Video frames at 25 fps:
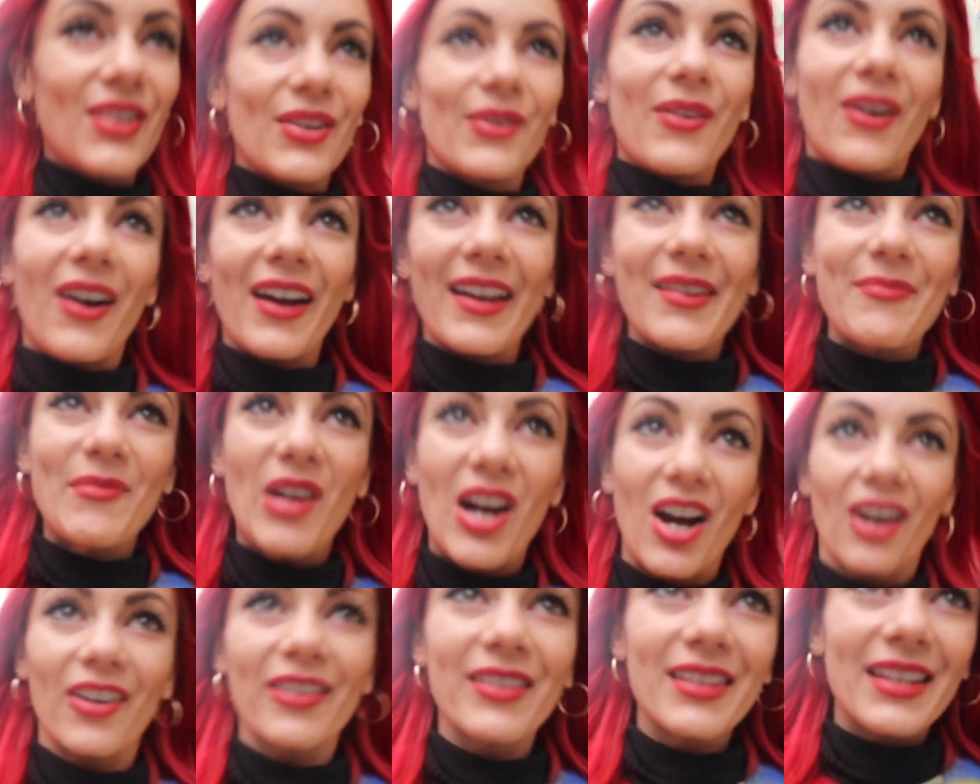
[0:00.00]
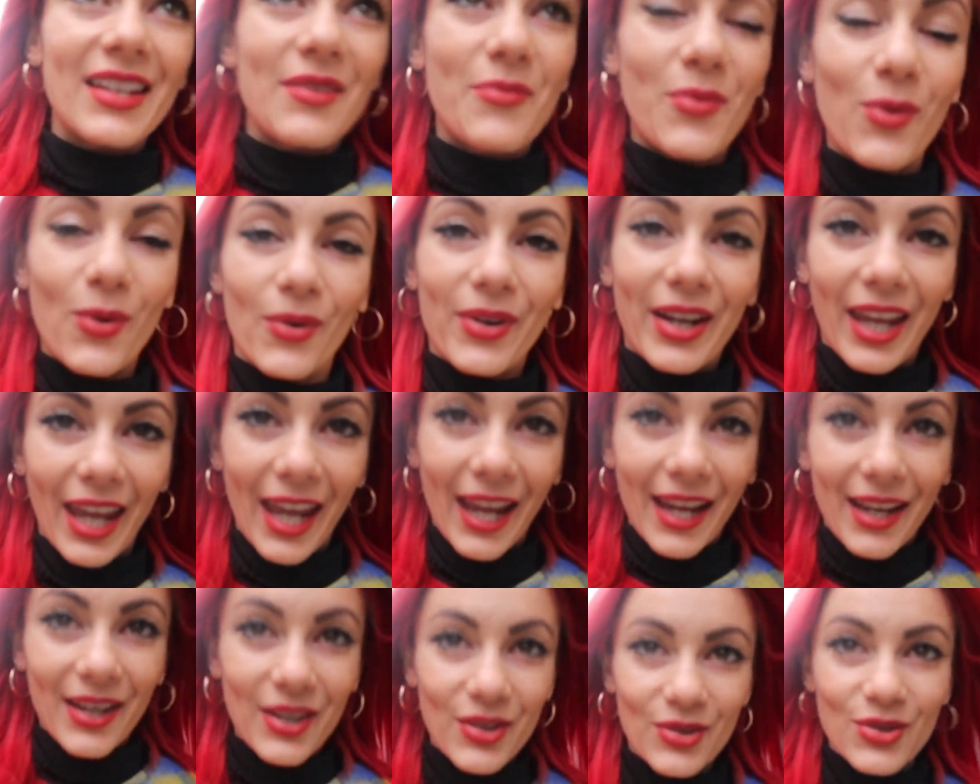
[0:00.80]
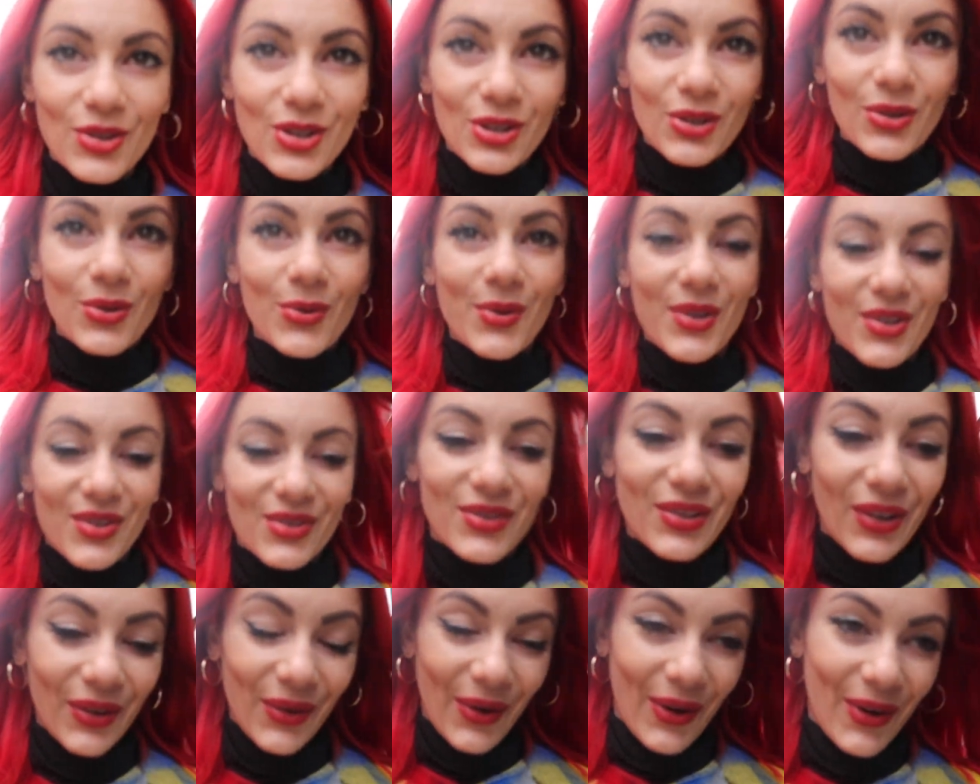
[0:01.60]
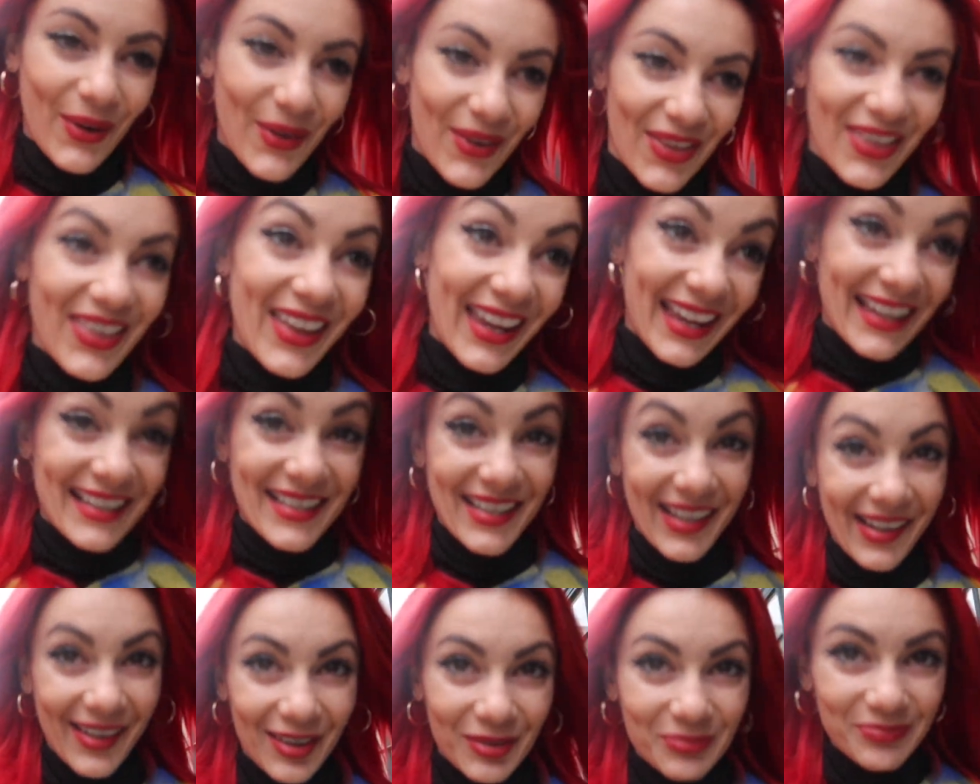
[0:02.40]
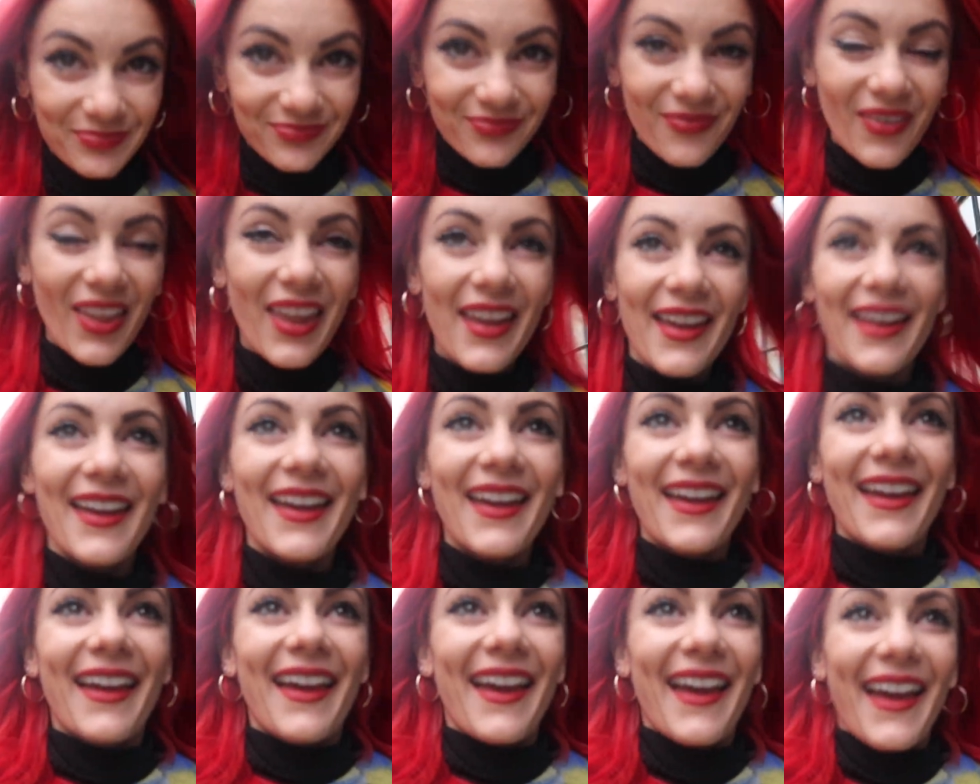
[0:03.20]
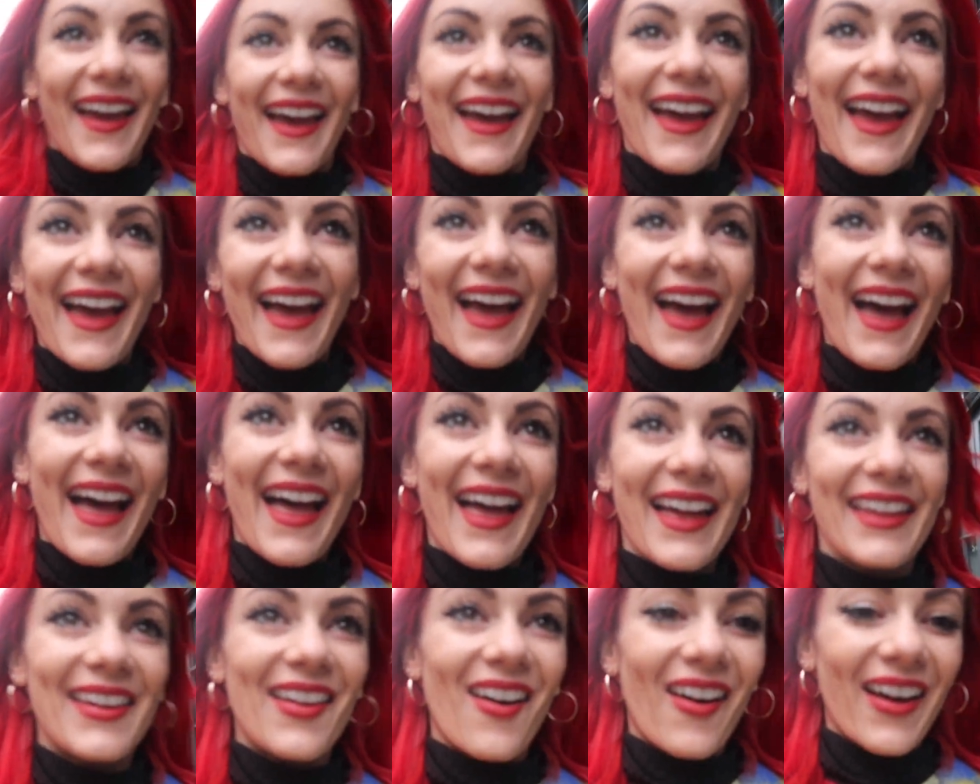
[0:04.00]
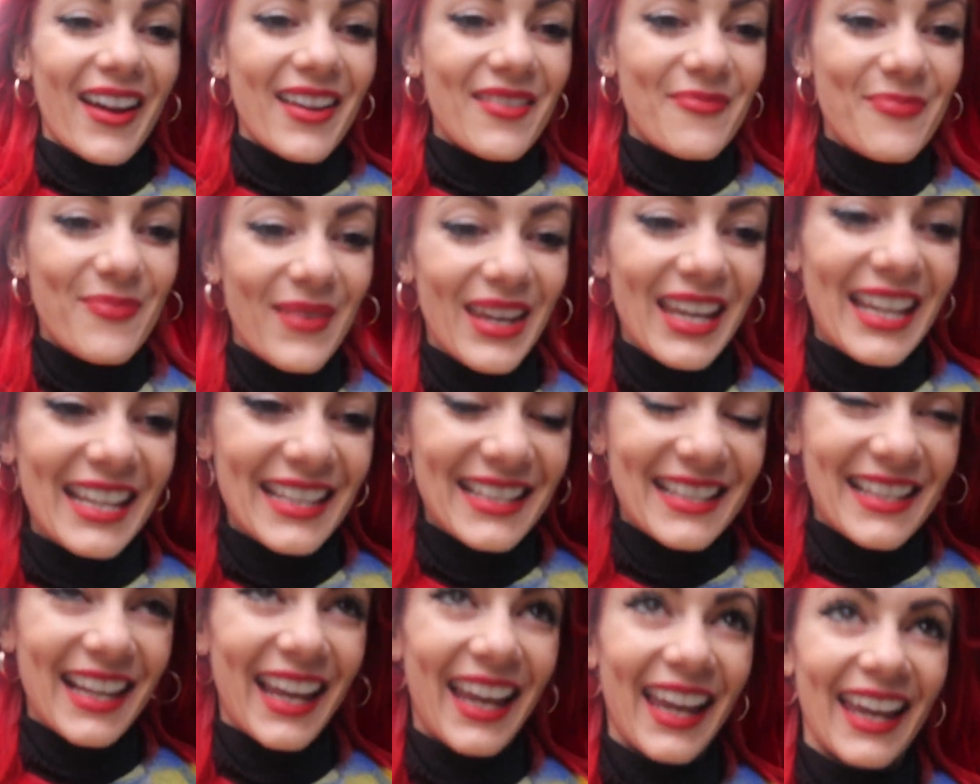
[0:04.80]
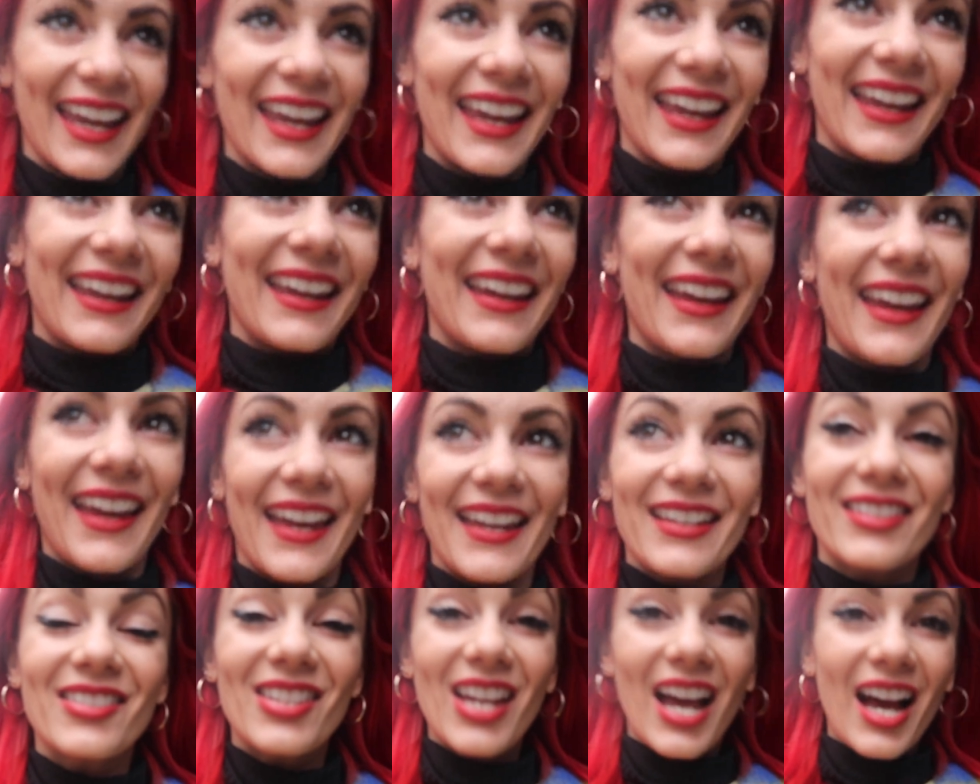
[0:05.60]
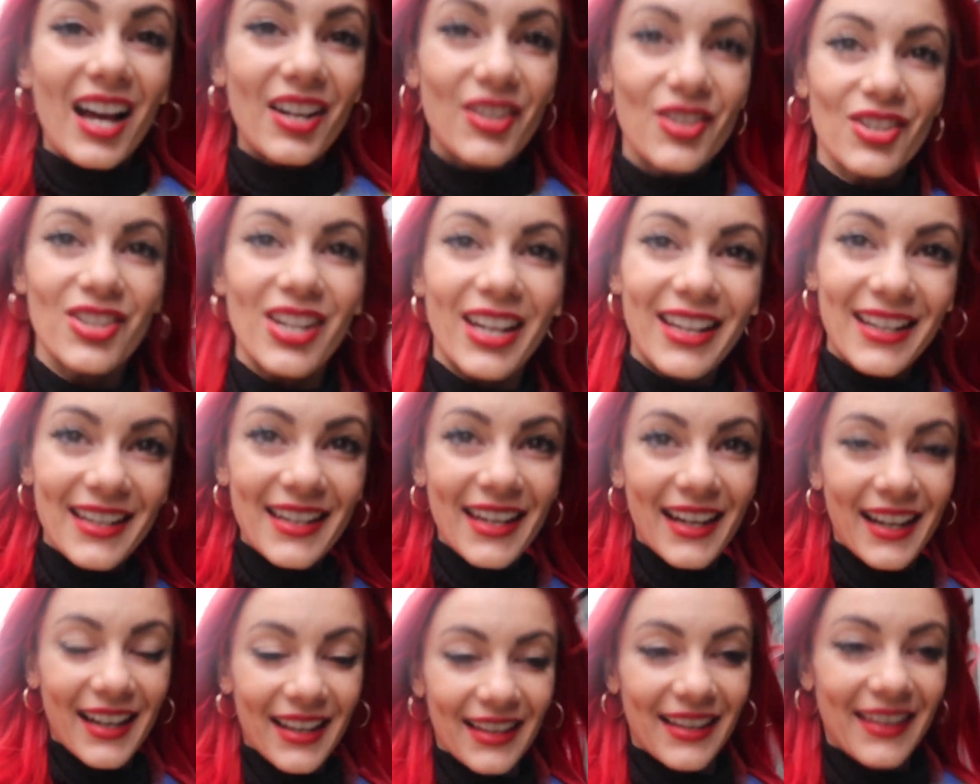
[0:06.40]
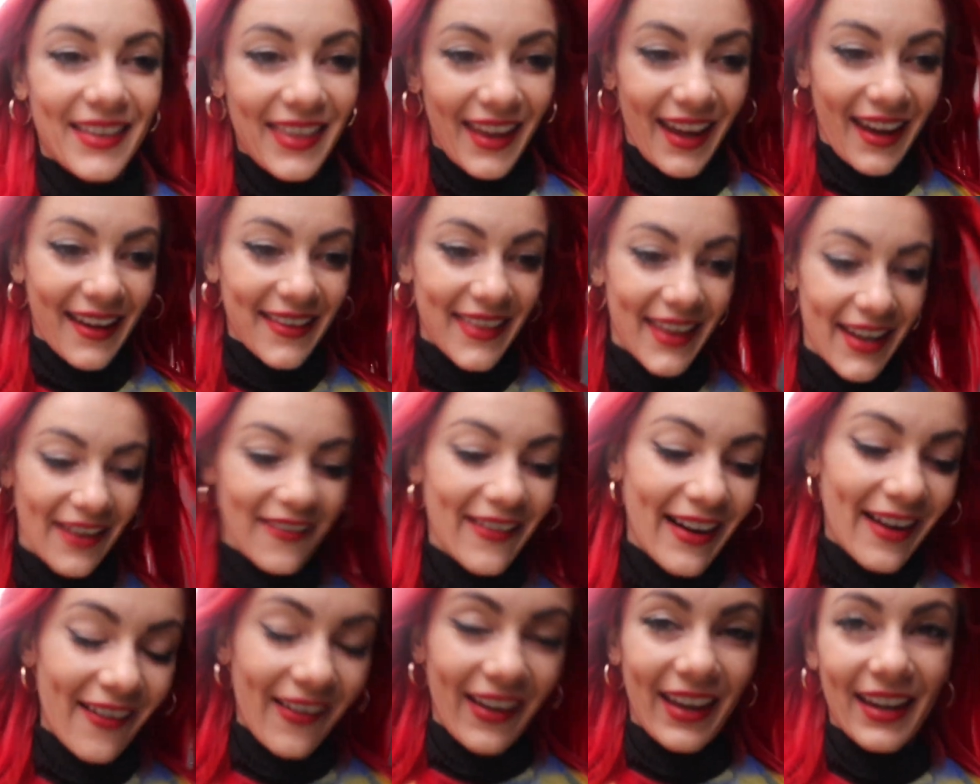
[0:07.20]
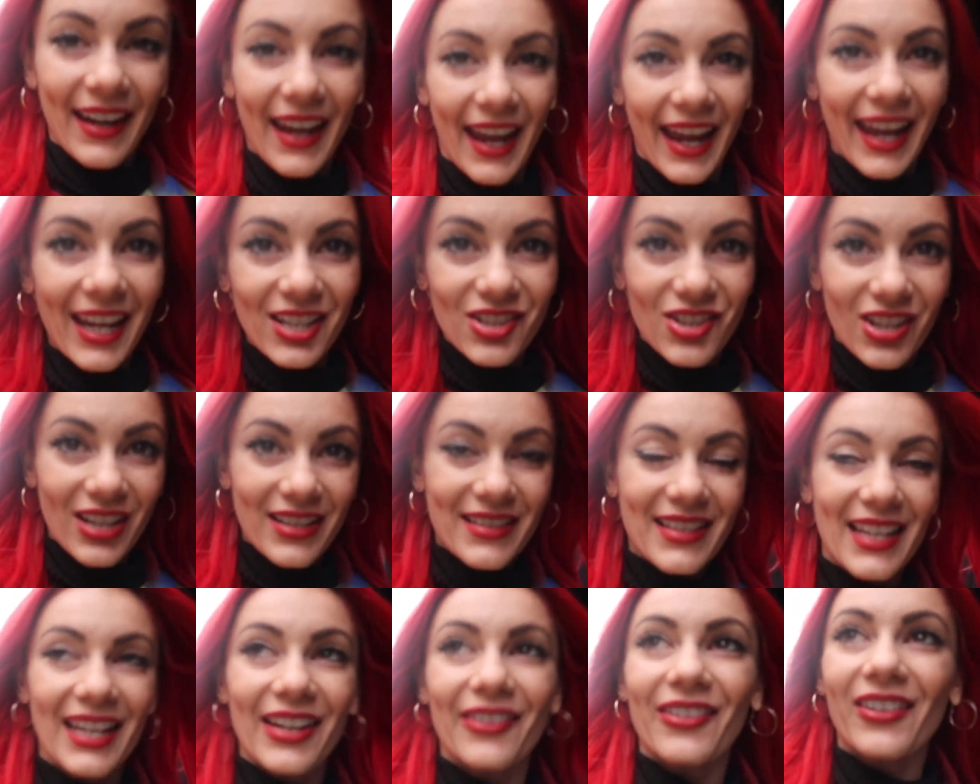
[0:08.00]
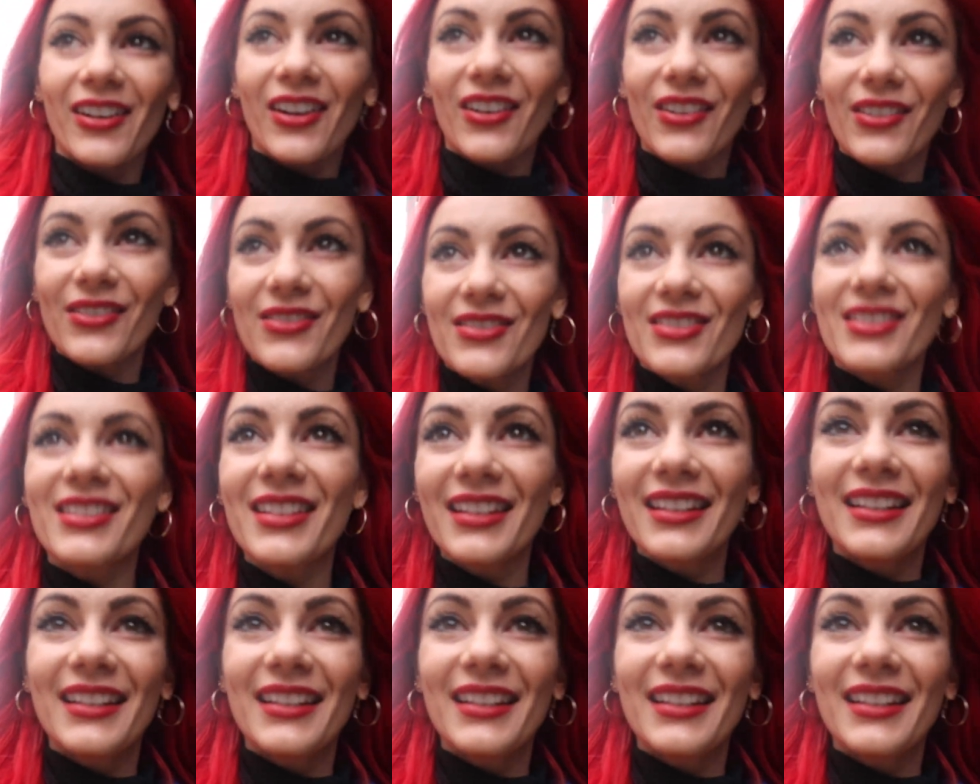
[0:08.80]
So I am currently walking to Soho Theatre and I am meeting Tash and Nicola there. They're out at NHS Heroes.